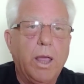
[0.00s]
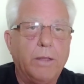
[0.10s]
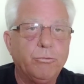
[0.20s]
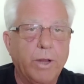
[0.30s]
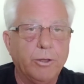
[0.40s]

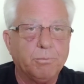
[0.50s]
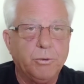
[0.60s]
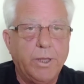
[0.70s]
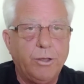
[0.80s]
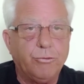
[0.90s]

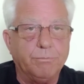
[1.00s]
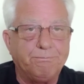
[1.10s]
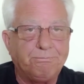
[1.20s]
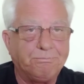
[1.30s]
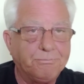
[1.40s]
transportation.
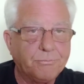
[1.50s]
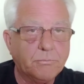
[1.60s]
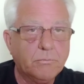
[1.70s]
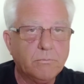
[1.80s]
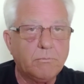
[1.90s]

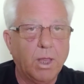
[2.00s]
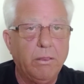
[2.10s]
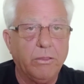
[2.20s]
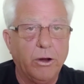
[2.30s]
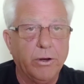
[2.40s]

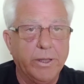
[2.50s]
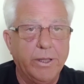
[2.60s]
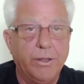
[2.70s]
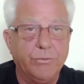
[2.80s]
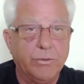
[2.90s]
There
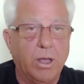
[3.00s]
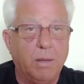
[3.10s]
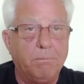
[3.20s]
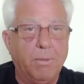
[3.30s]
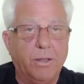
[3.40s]
is
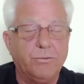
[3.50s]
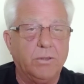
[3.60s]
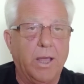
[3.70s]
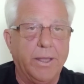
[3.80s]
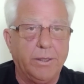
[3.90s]
a bus
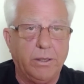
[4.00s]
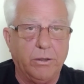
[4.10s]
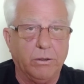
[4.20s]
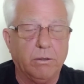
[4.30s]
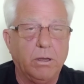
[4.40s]
line
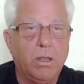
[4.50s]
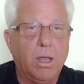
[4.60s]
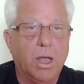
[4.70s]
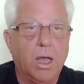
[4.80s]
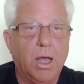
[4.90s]
here
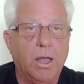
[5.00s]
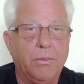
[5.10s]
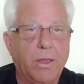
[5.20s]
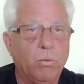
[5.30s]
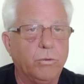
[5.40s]

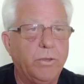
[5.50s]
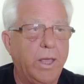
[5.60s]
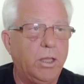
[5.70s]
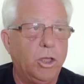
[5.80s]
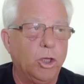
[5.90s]
that will
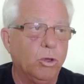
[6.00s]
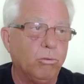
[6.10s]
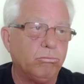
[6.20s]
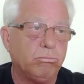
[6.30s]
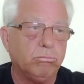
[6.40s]
take
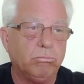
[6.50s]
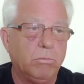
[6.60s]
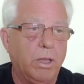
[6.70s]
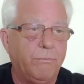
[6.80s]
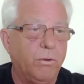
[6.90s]
you,
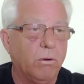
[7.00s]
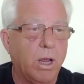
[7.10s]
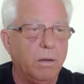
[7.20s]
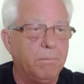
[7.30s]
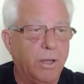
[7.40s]
if you're
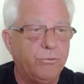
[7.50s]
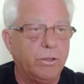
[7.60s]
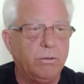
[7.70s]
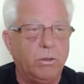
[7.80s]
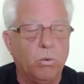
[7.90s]
on a
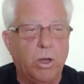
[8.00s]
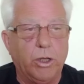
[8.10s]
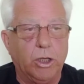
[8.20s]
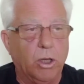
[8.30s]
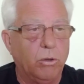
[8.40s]
budget and you want
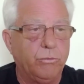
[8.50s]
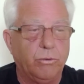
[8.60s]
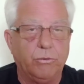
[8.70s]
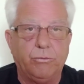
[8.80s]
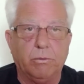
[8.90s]
to go
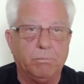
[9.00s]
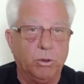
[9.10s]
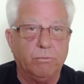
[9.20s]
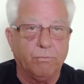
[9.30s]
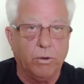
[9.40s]
to
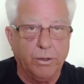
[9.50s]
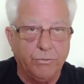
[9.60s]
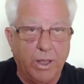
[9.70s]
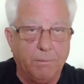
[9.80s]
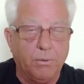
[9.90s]
Cebu, for
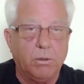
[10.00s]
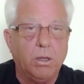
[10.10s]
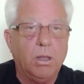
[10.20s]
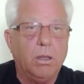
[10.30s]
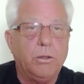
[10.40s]
example,
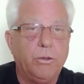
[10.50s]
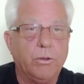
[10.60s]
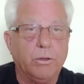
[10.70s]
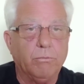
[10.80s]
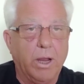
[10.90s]
you
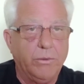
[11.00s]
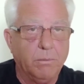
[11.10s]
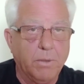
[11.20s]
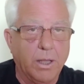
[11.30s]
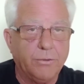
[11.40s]
can ride the
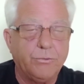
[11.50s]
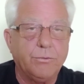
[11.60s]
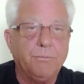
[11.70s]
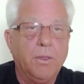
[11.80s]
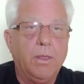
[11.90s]

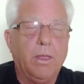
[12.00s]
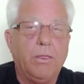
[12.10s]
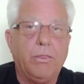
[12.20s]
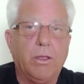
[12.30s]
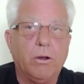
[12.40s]
bus.
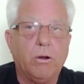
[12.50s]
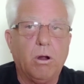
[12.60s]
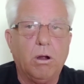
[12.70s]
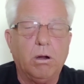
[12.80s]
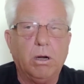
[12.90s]
There
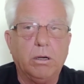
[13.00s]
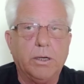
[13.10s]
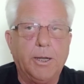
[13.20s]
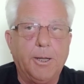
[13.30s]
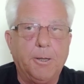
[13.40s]

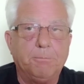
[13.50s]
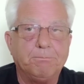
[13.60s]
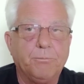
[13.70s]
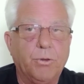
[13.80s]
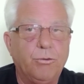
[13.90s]

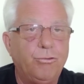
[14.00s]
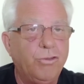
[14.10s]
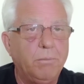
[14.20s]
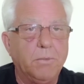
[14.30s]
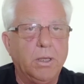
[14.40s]
are
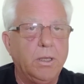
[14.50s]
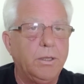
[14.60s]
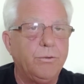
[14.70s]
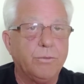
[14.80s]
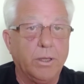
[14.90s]

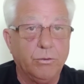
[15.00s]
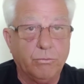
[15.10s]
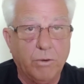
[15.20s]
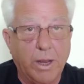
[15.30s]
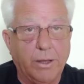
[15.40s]
jeepneys and
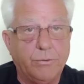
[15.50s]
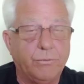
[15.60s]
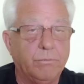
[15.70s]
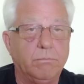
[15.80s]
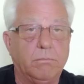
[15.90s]

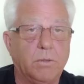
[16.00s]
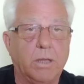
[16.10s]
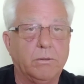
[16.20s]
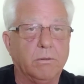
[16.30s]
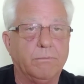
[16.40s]
trikes,
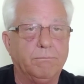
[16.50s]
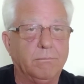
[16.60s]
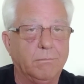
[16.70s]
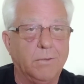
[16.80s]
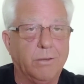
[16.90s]
not
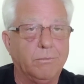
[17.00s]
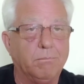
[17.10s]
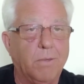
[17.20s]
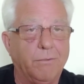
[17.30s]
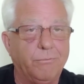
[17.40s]

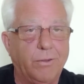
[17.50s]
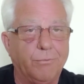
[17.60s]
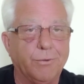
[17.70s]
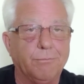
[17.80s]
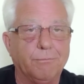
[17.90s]
my
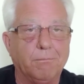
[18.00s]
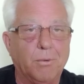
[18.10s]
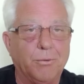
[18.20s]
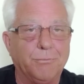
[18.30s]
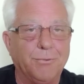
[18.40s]
favorite
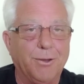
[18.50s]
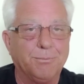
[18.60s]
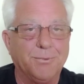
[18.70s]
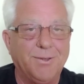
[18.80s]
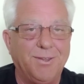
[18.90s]
mode of
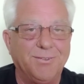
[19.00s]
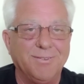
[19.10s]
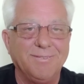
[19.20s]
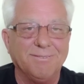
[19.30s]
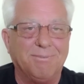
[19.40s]

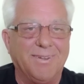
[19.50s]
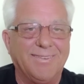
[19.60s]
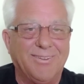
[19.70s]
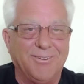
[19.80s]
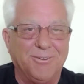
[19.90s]
transportation,
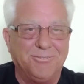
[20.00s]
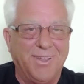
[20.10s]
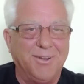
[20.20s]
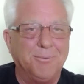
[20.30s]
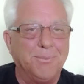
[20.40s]
but they're
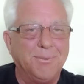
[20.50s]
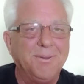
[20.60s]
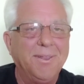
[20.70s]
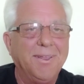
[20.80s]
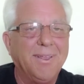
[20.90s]

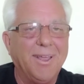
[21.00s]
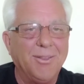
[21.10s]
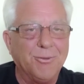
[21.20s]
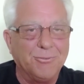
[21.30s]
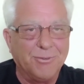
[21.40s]
available
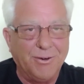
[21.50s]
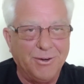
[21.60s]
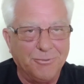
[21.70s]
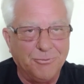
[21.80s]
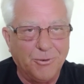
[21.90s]
and they're
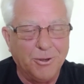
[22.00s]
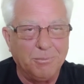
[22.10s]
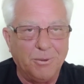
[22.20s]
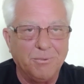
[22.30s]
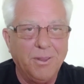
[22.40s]
very
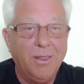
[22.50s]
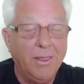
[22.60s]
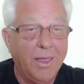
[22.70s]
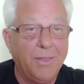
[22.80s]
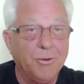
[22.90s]
affordable.
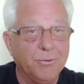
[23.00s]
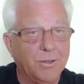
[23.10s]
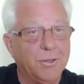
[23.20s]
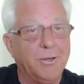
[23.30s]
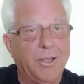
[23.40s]
And there's a
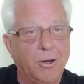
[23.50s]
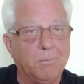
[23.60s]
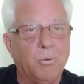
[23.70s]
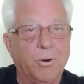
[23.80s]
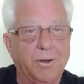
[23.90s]
little
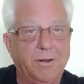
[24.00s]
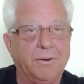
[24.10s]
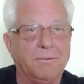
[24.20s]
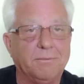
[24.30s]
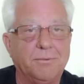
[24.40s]
airport
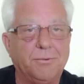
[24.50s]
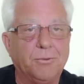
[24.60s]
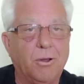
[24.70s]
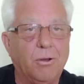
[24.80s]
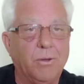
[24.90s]
here.
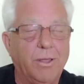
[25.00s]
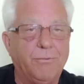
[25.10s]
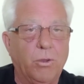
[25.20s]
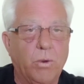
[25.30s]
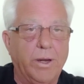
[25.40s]
So
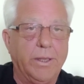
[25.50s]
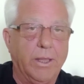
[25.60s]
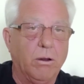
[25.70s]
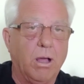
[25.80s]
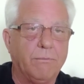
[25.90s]
if you want to
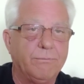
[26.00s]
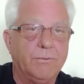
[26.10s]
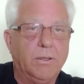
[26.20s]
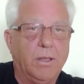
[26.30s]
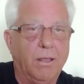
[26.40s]
get off
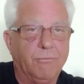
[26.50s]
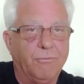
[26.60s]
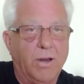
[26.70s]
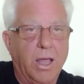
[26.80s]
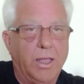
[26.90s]
and
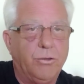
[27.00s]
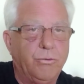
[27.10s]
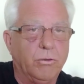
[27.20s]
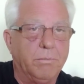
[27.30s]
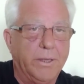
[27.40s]
fly
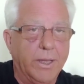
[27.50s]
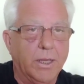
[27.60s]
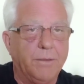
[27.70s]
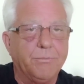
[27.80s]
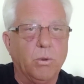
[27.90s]
to Manila